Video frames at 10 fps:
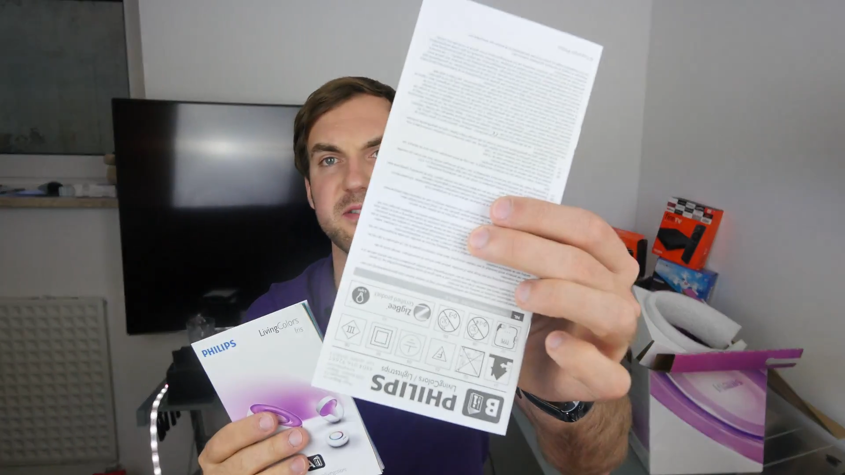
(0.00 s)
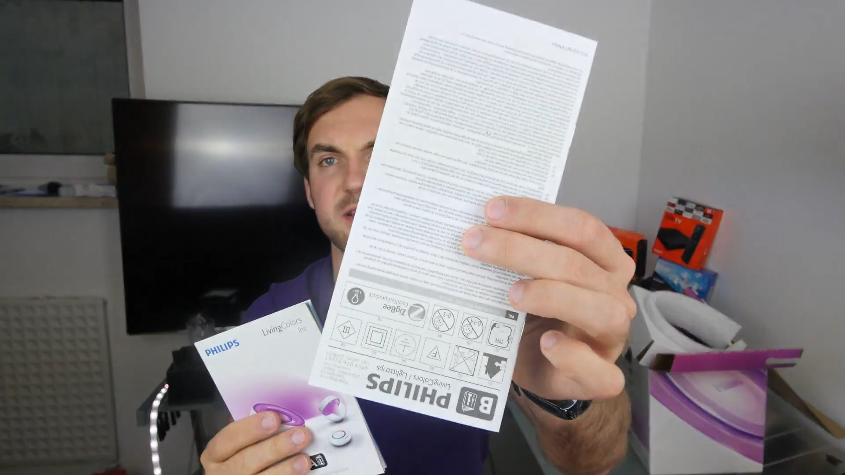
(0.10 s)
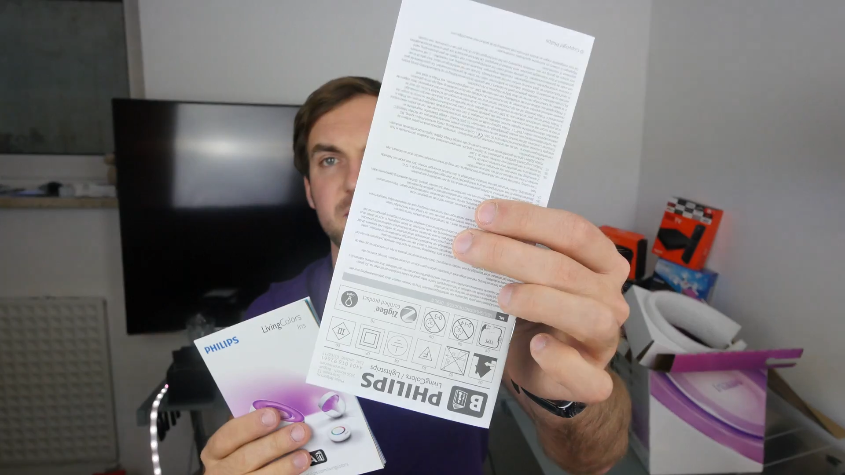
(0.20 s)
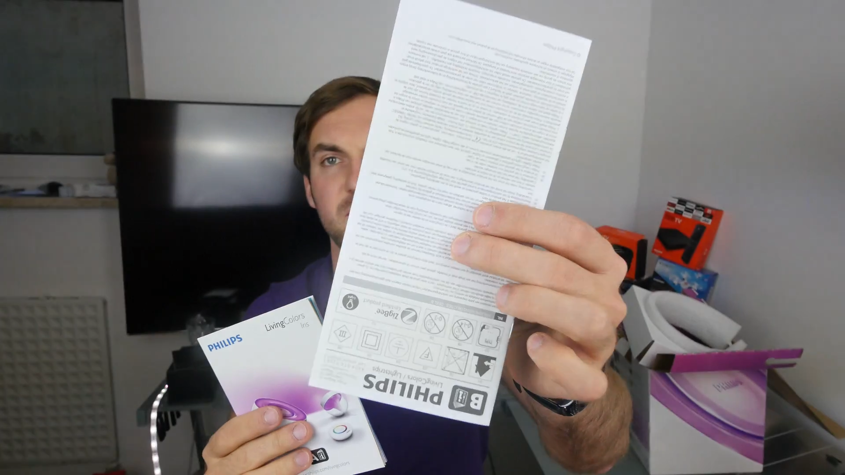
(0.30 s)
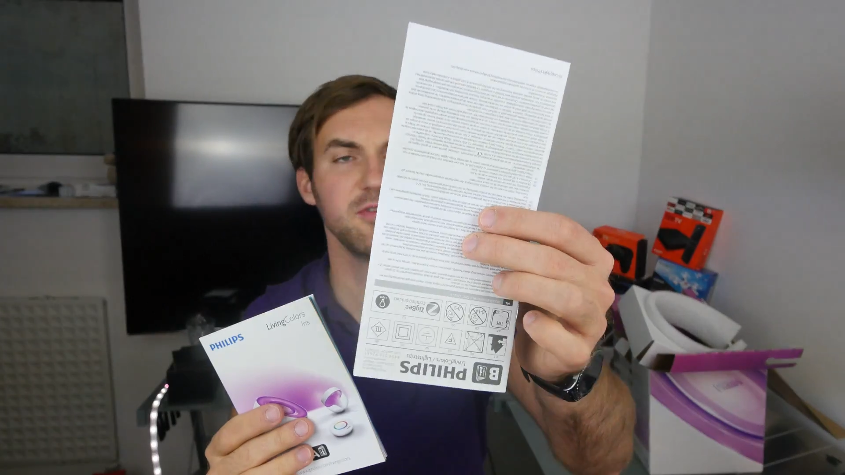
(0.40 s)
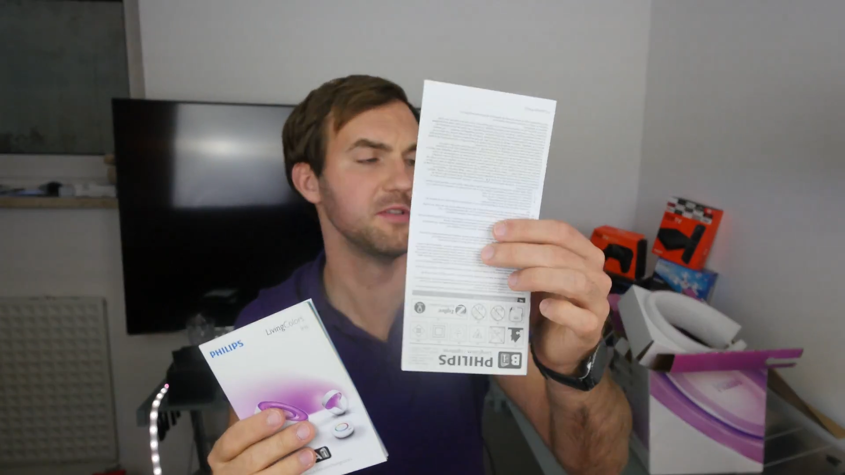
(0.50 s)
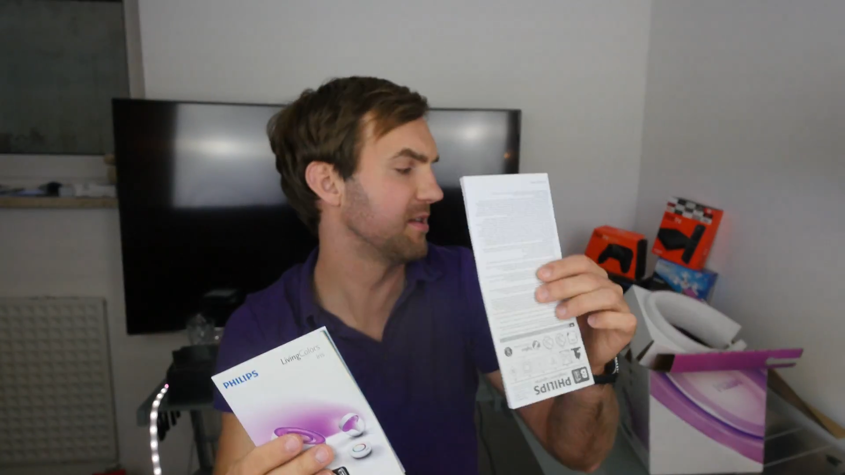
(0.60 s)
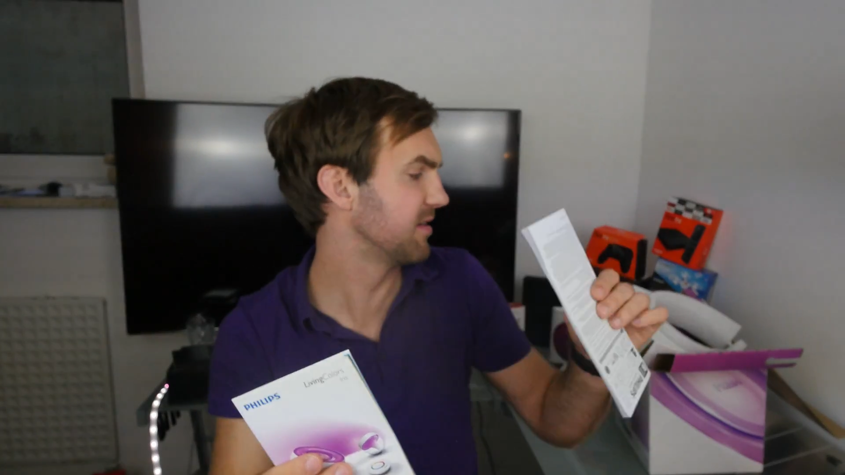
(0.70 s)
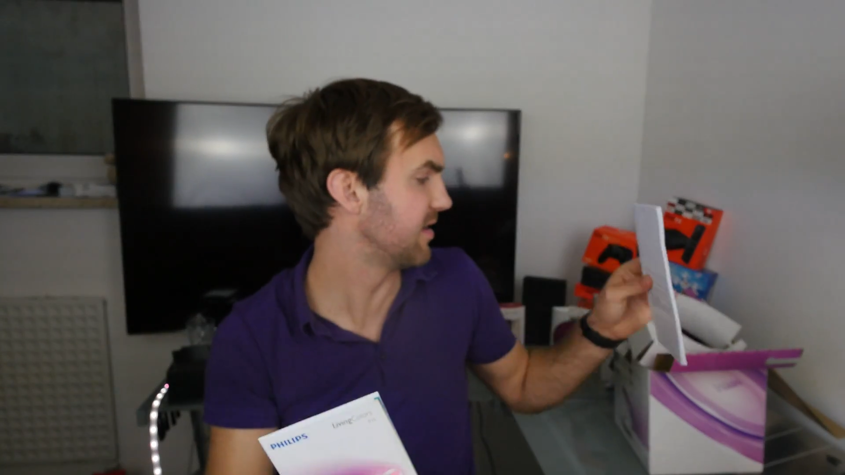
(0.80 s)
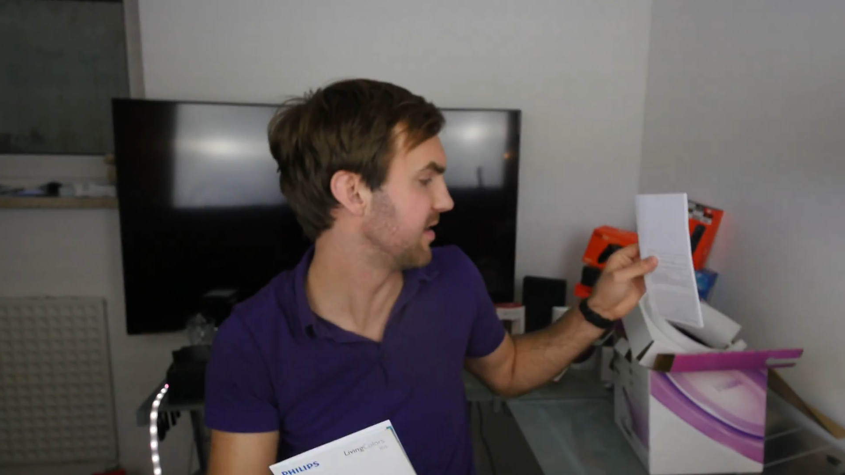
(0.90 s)
some
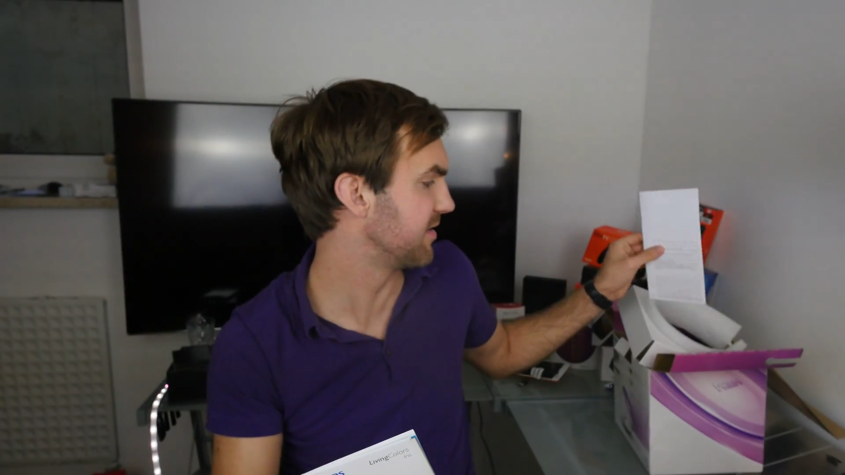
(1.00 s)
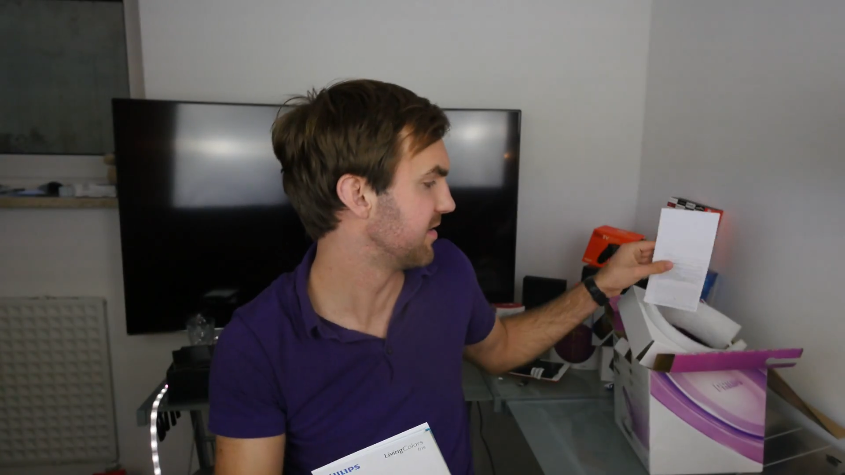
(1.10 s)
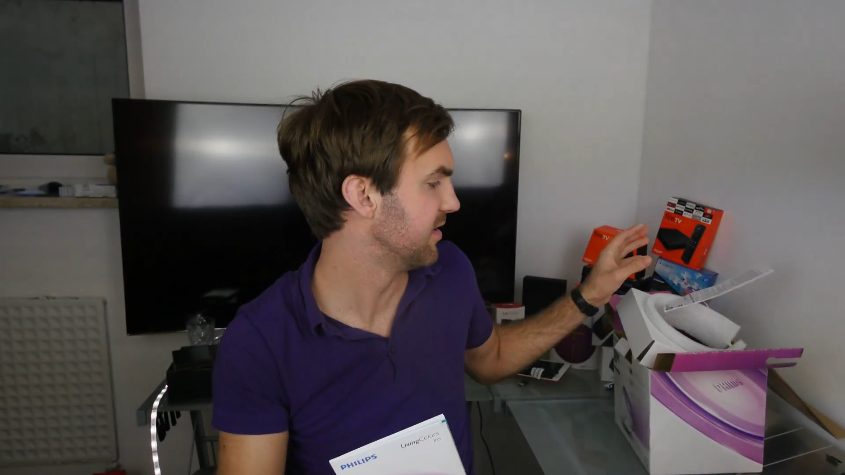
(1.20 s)
warranty guide,